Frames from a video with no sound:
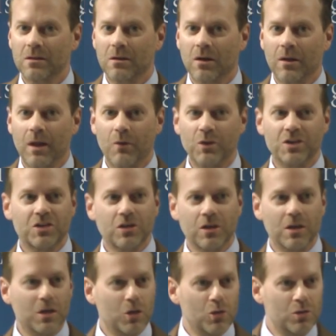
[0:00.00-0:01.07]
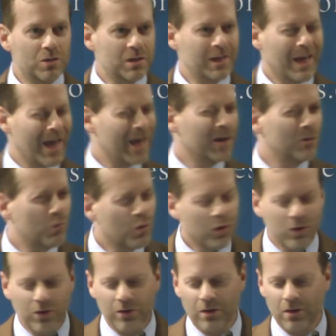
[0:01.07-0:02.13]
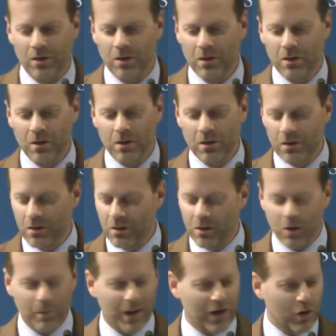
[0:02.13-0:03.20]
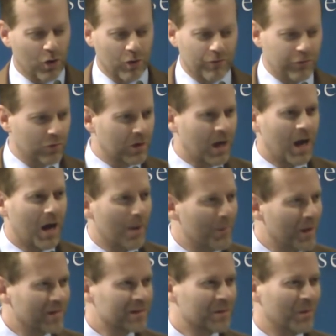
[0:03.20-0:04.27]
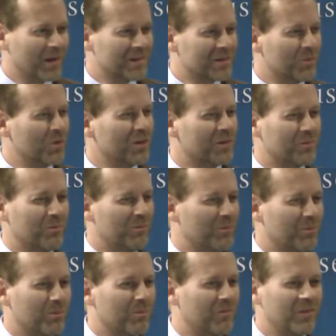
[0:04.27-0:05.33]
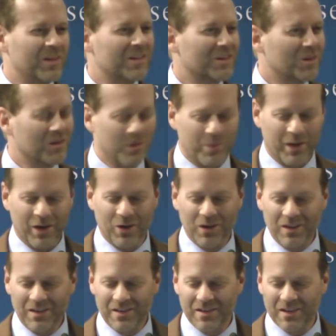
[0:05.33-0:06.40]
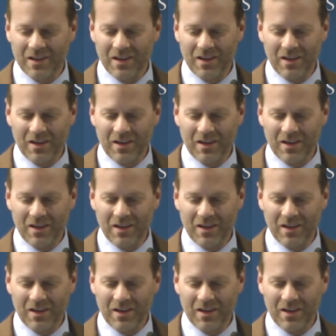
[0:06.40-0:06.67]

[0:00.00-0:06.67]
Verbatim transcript: or that we shouldn't use the N word or make hurtful comments about someone's physical appearance